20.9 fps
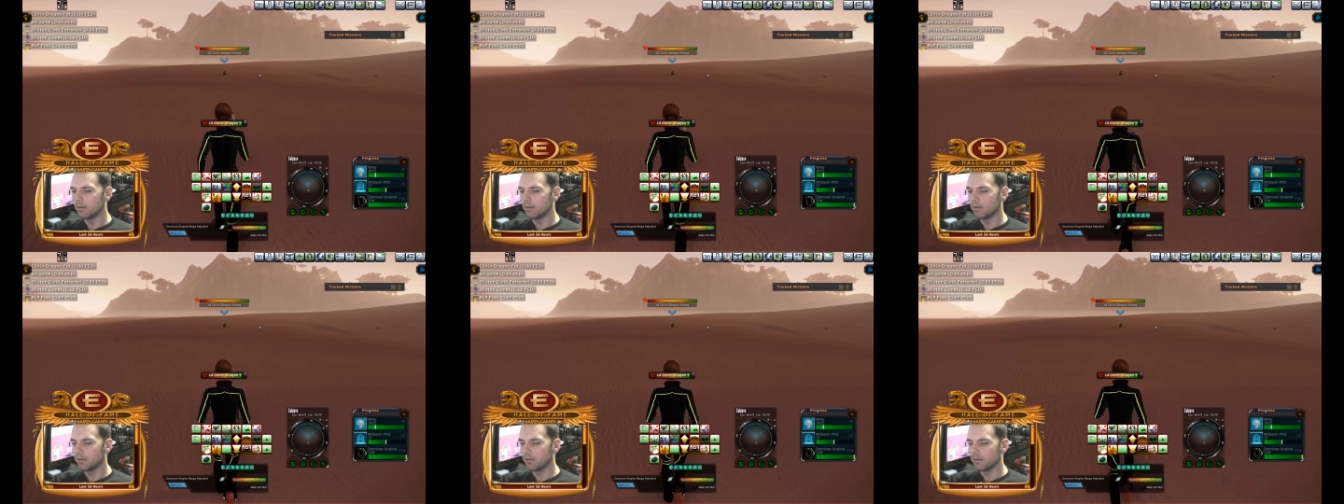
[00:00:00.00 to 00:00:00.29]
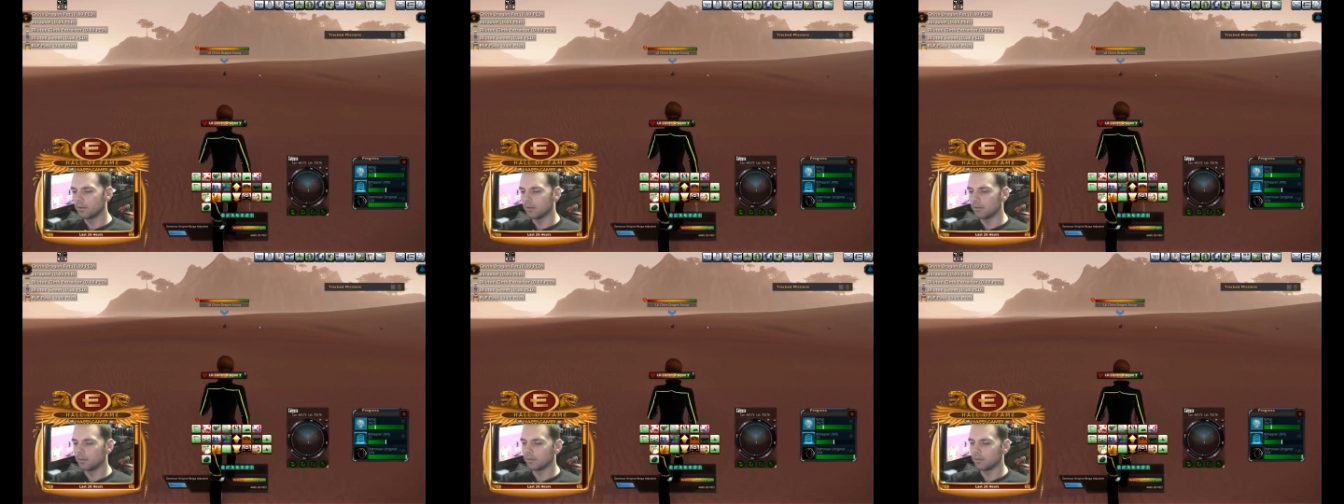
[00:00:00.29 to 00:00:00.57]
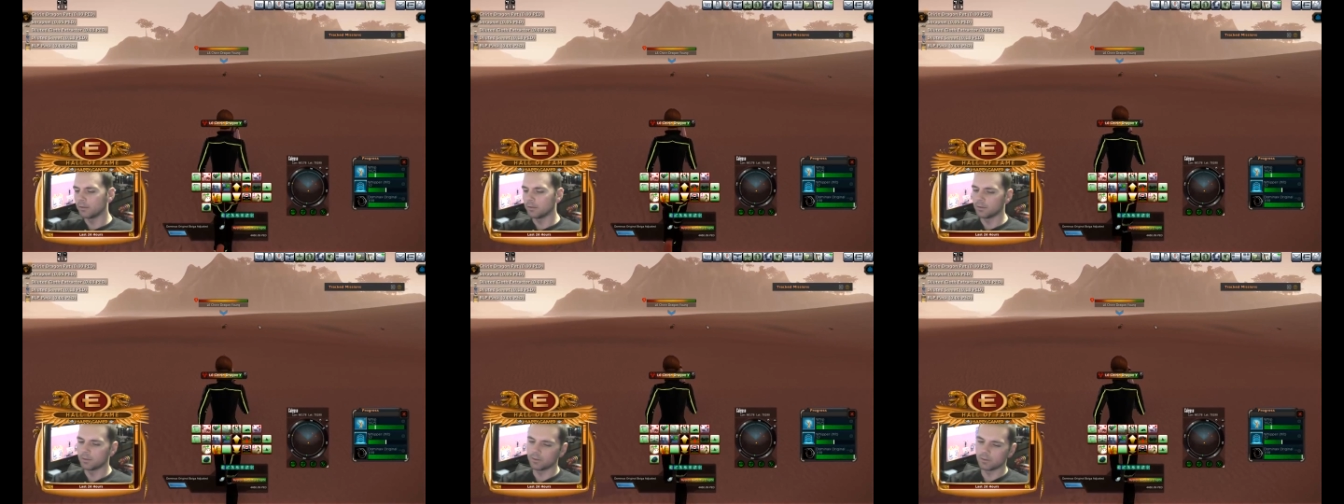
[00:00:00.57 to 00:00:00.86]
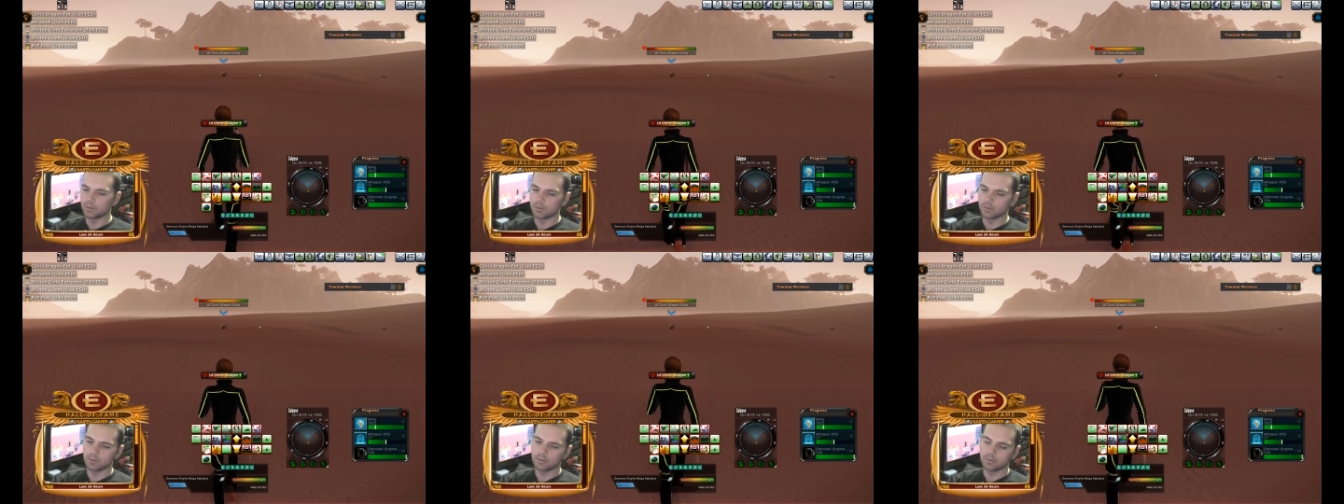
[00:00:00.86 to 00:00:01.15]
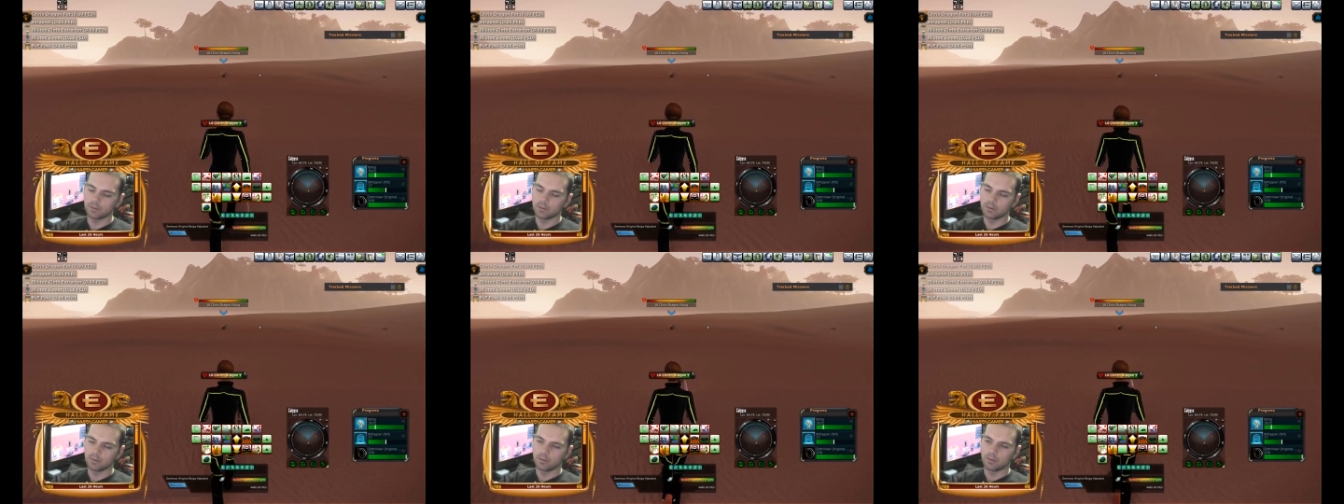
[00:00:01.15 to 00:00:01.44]
is
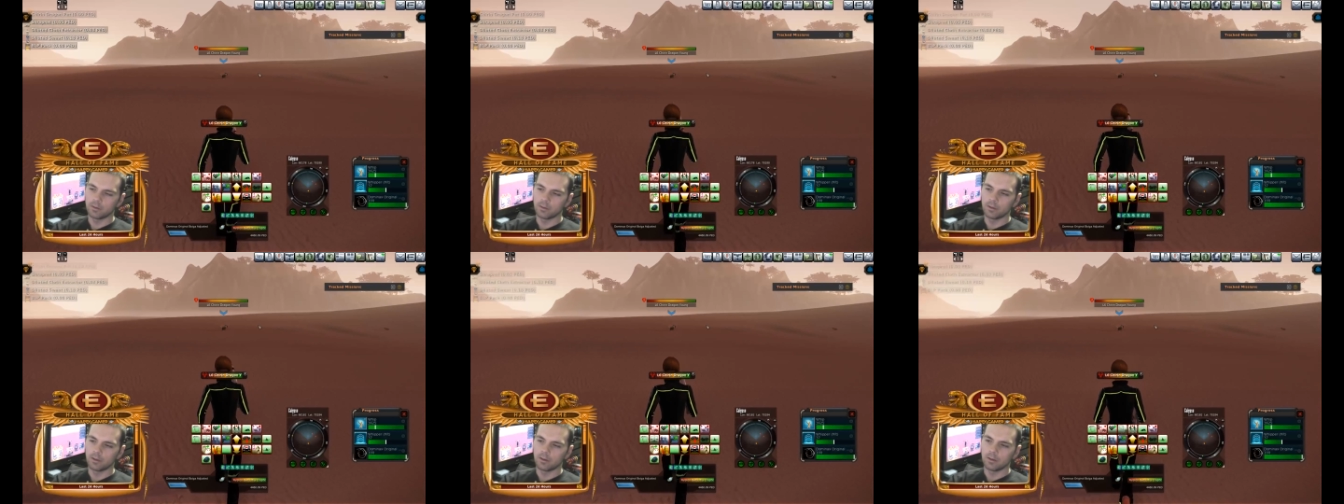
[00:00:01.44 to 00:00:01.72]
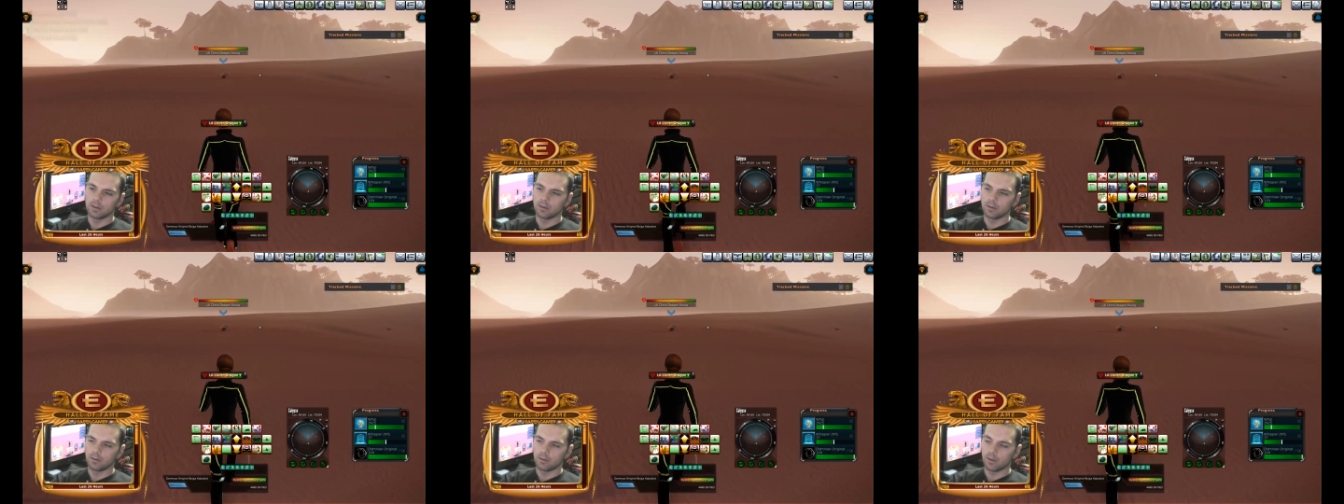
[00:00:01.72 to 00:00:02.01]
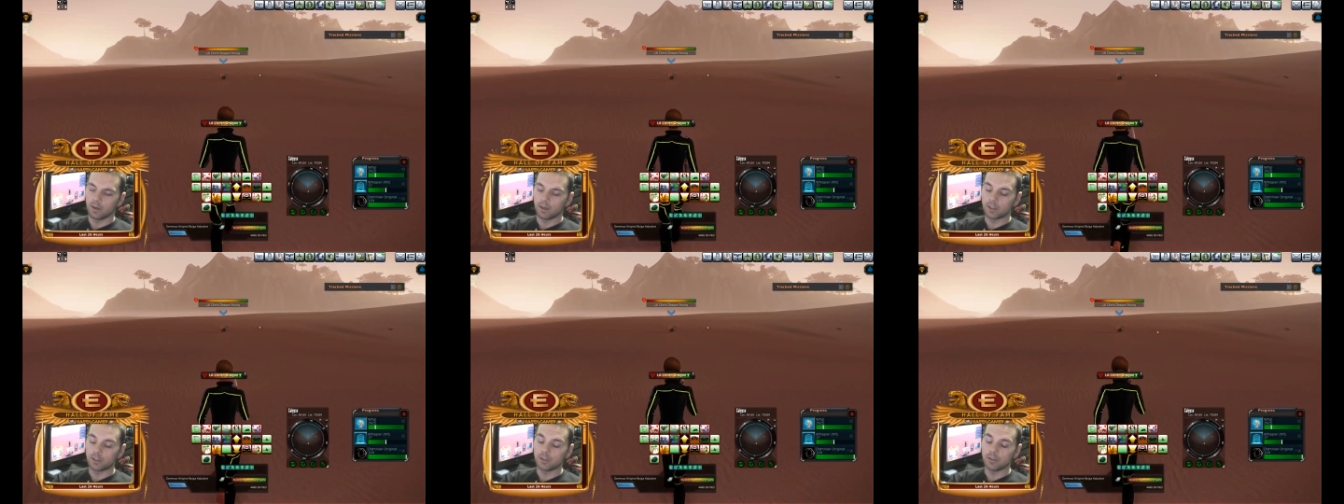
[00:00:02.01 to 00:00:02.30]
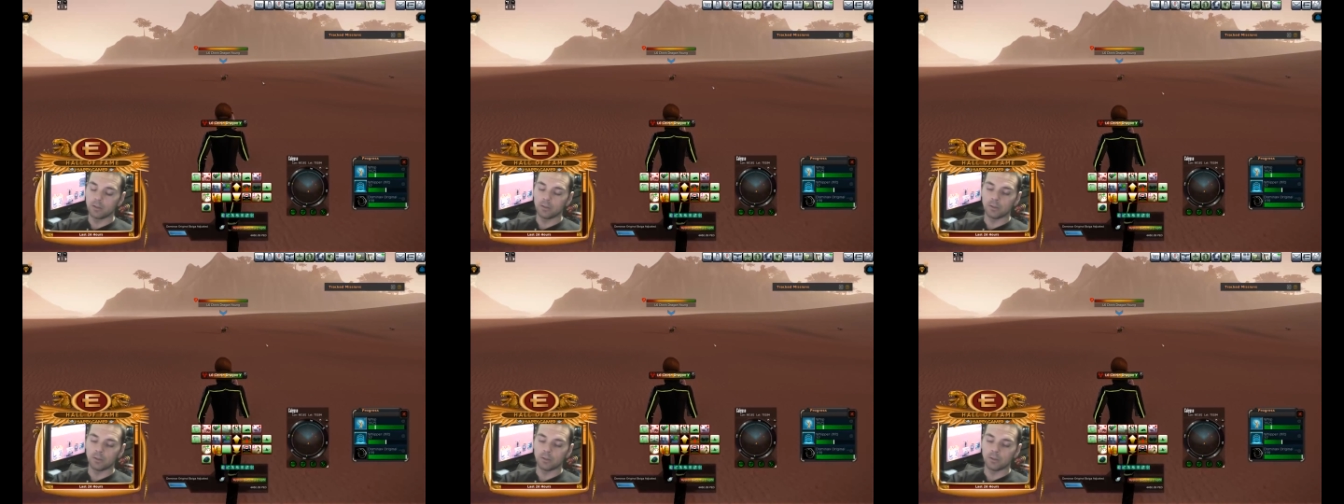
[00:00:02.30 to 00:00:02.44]
actually,